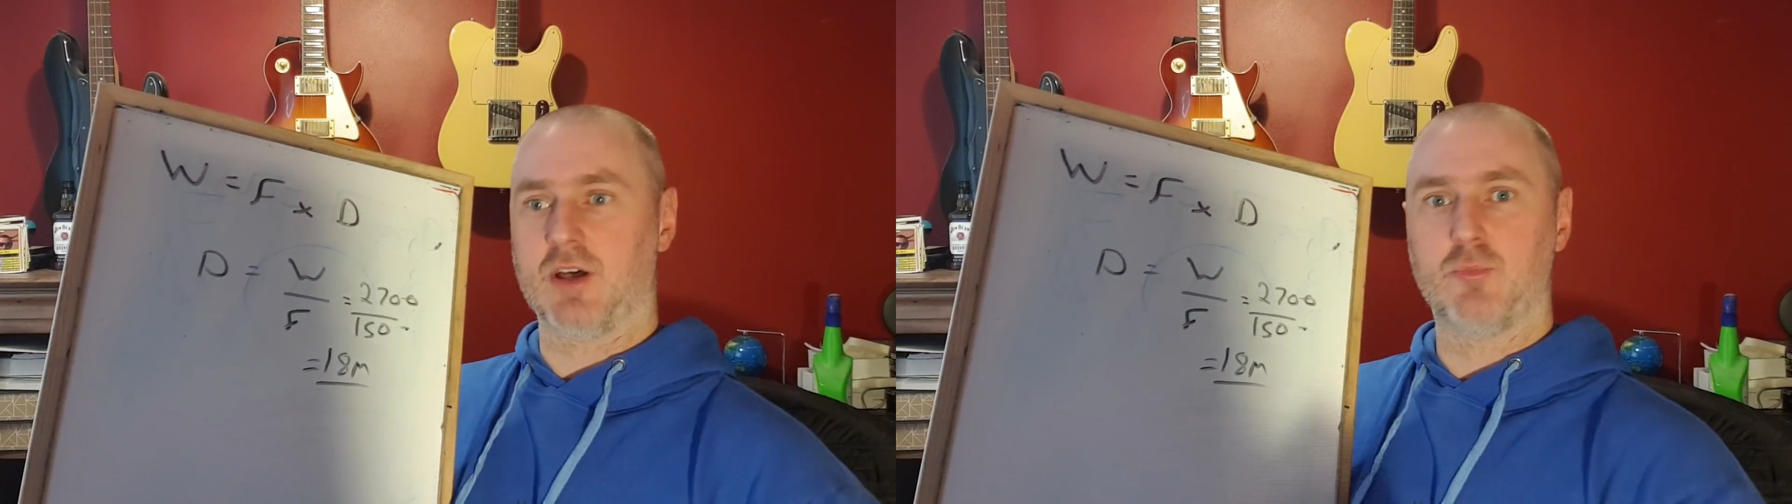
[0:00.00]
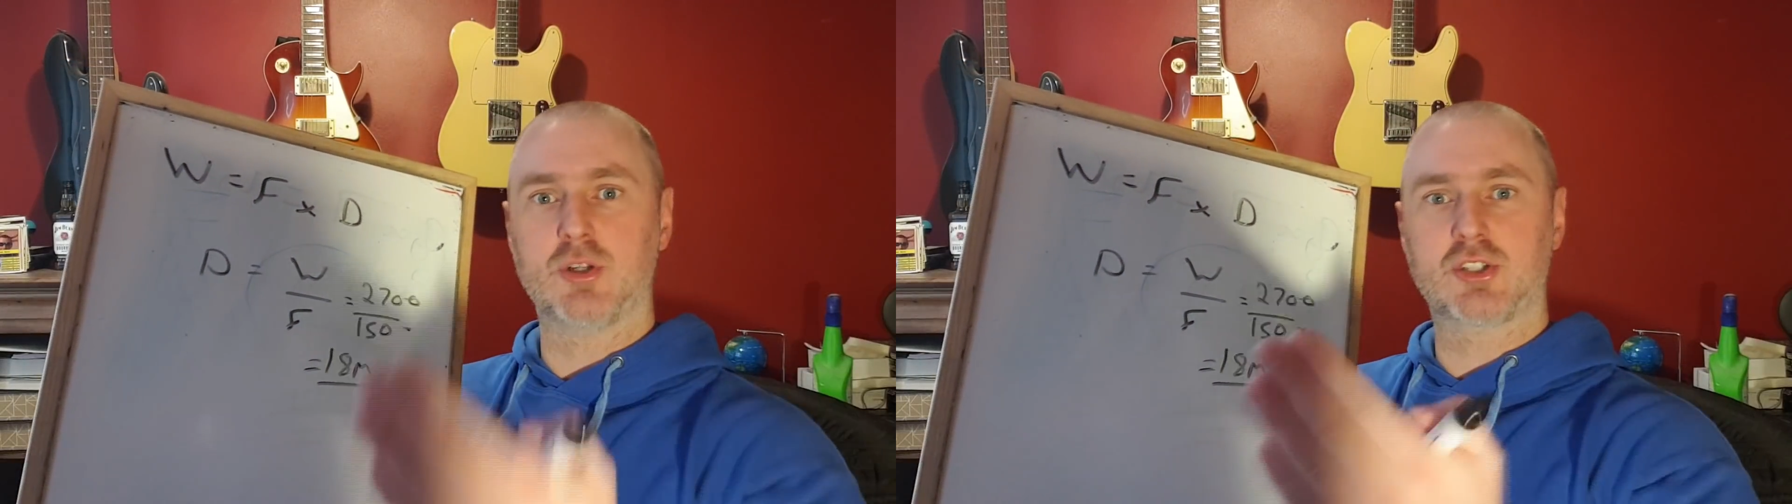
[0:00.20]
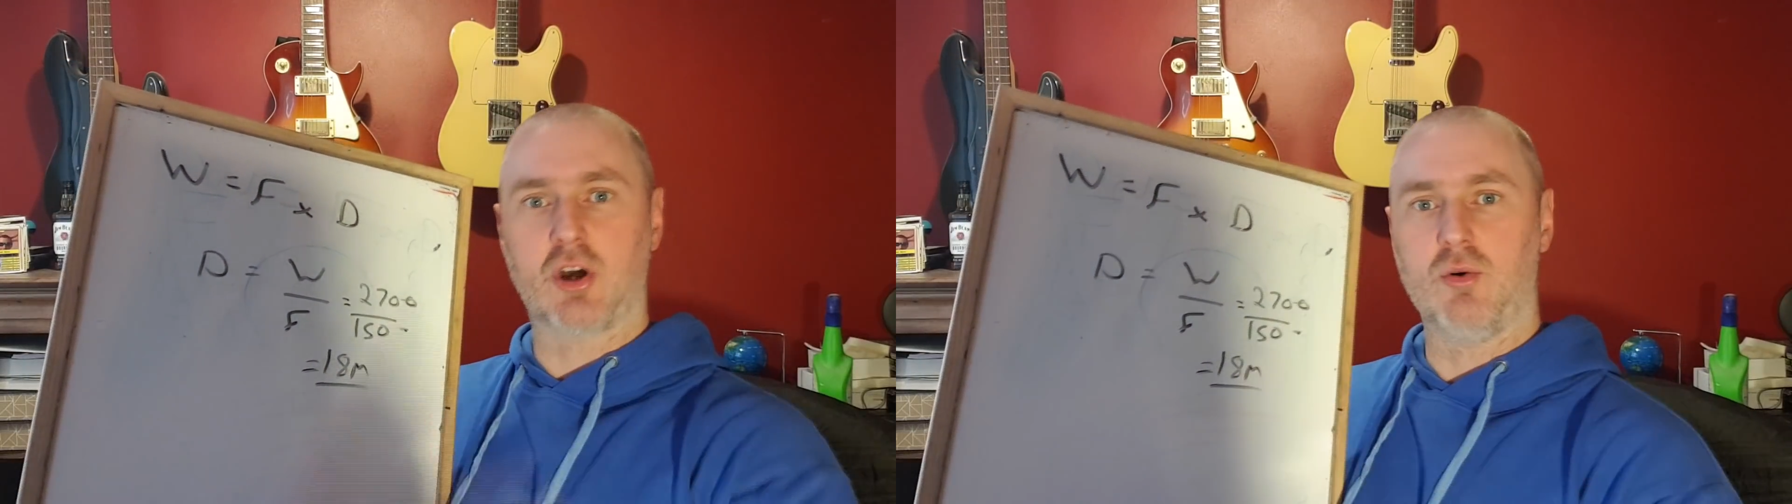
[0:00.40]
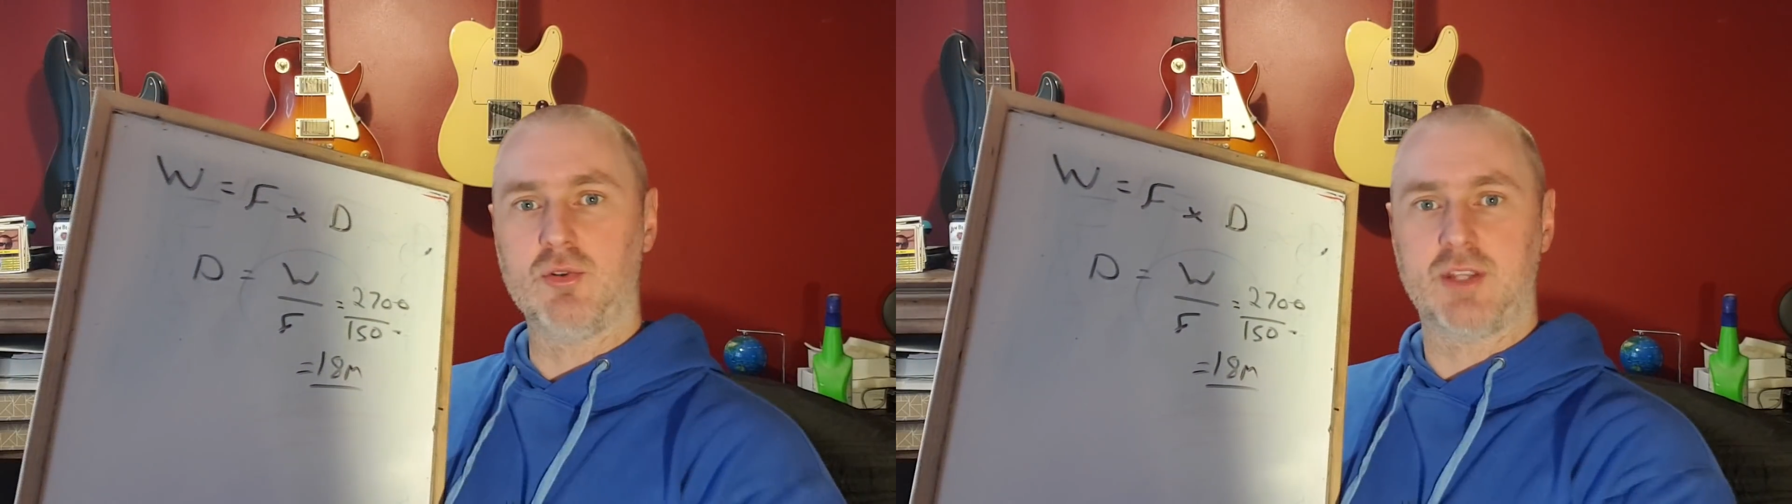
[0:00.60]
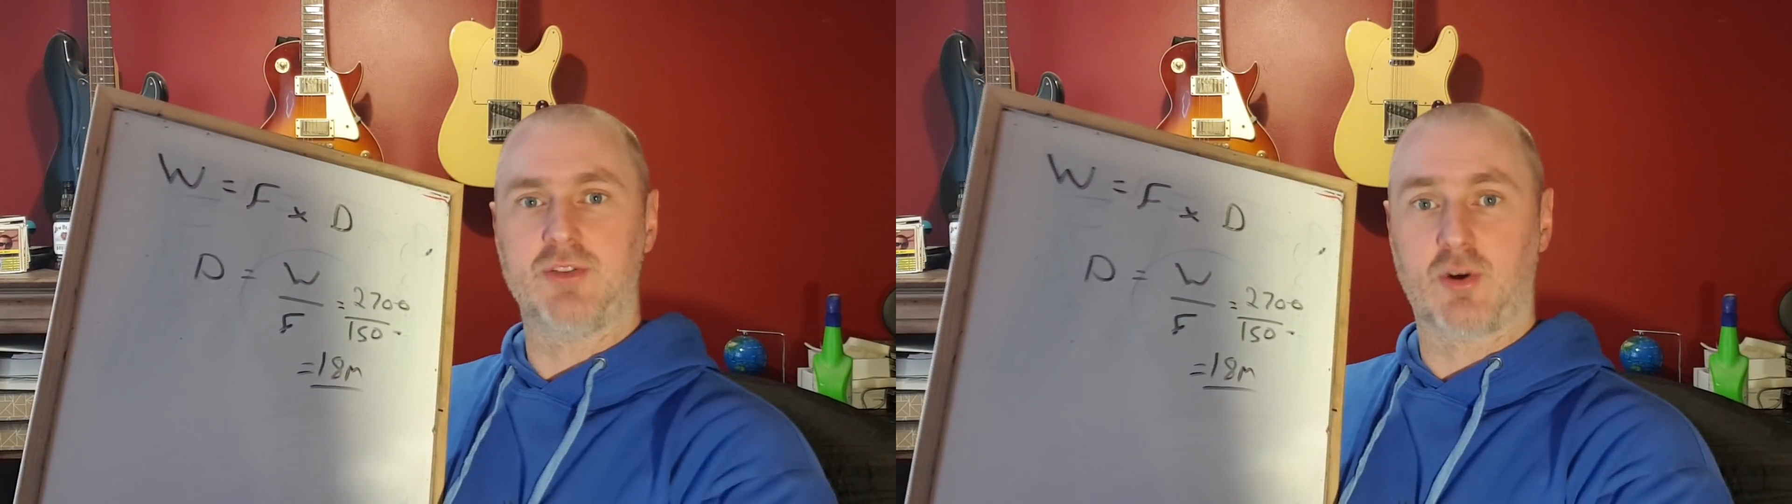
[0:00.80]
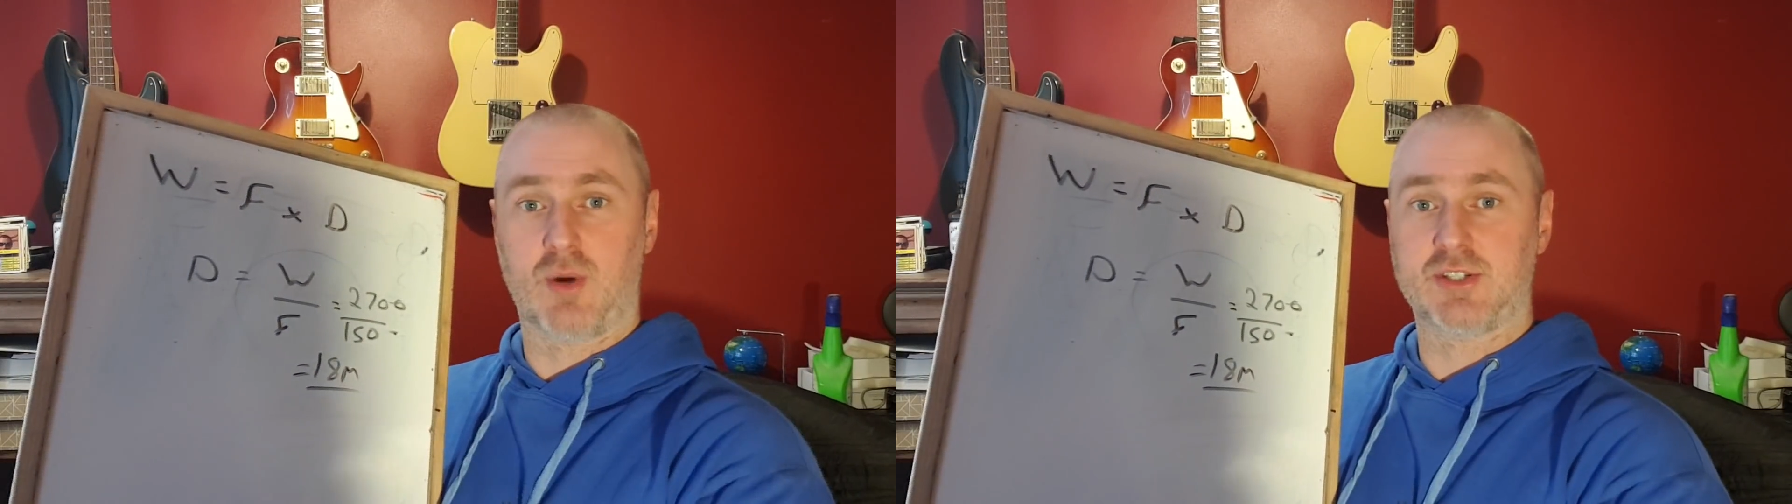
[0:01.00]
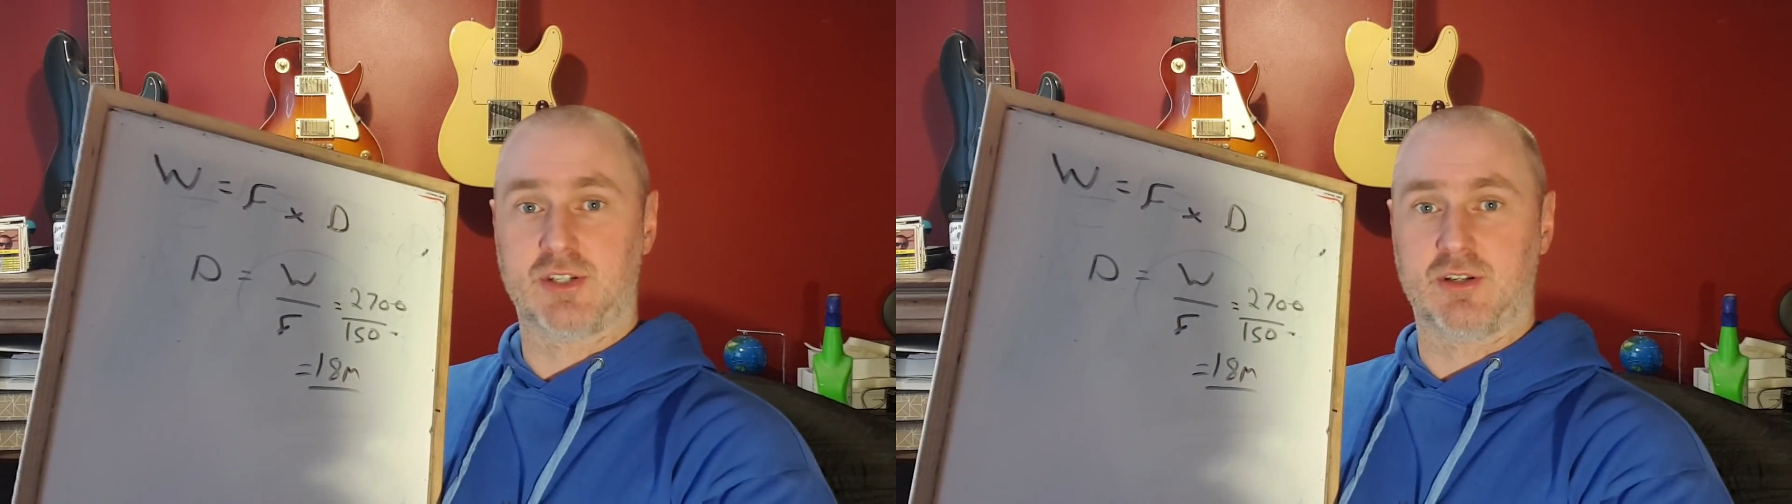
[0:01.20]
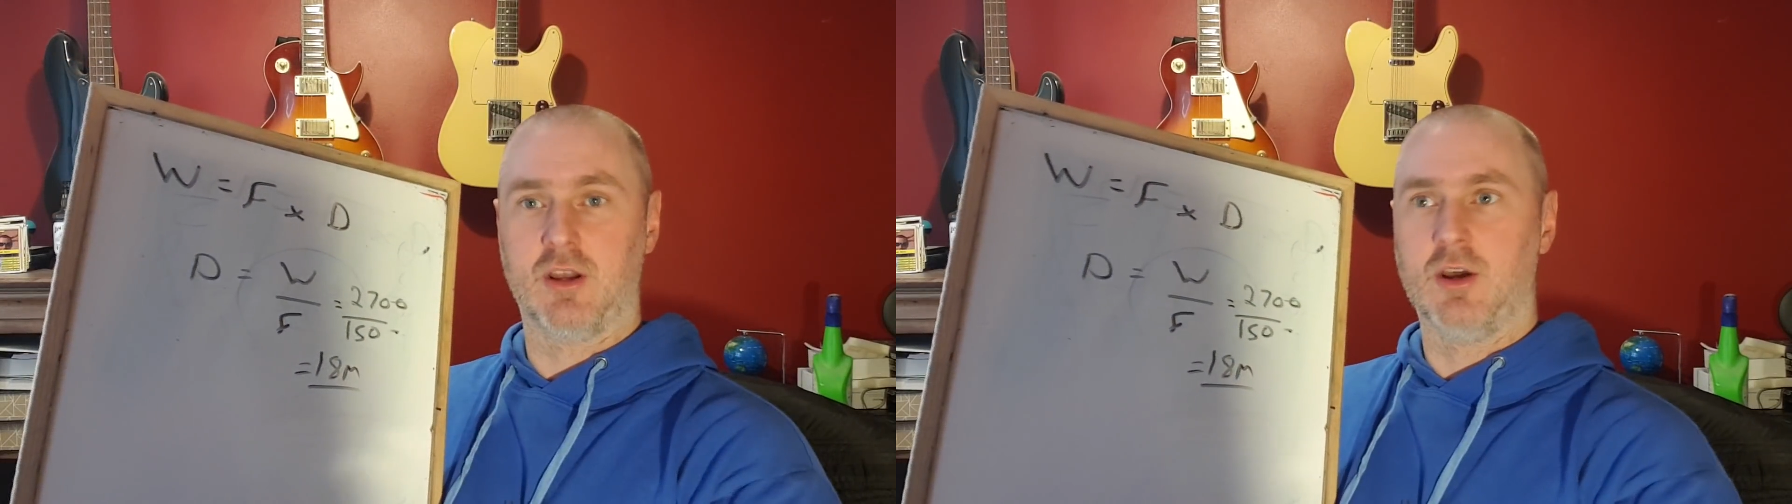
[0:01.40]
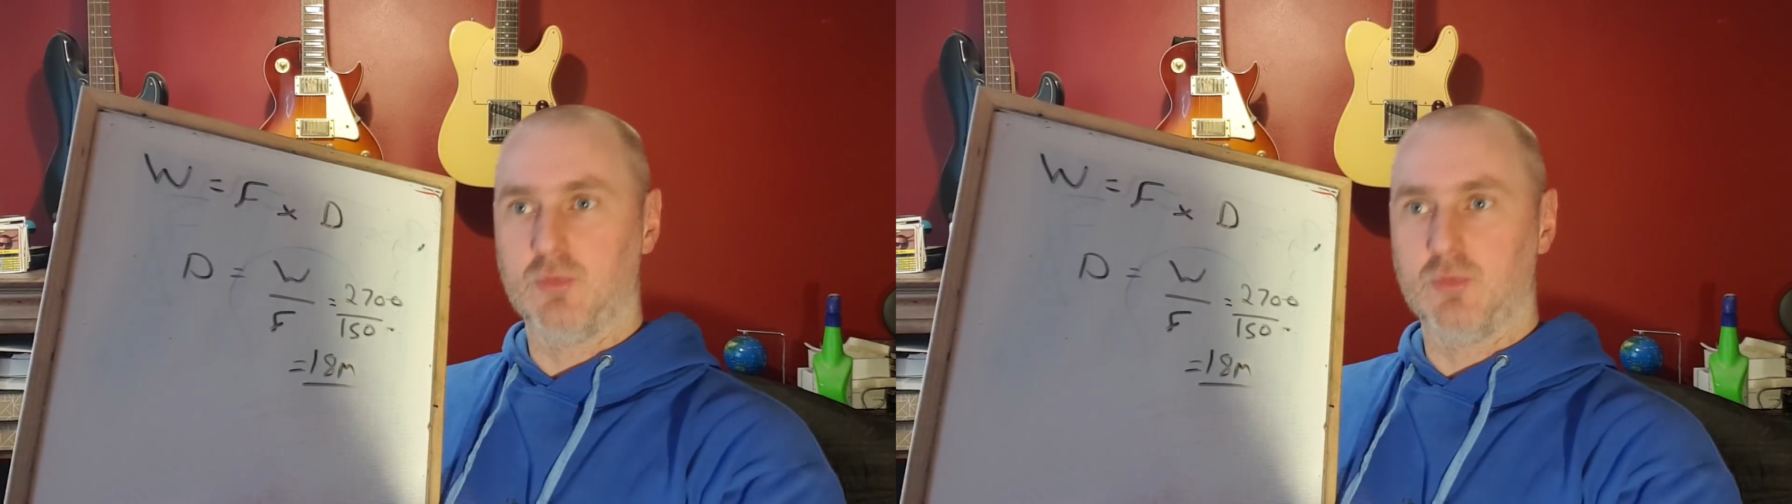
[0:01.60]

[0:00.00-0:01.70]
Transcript: and we're told in the question,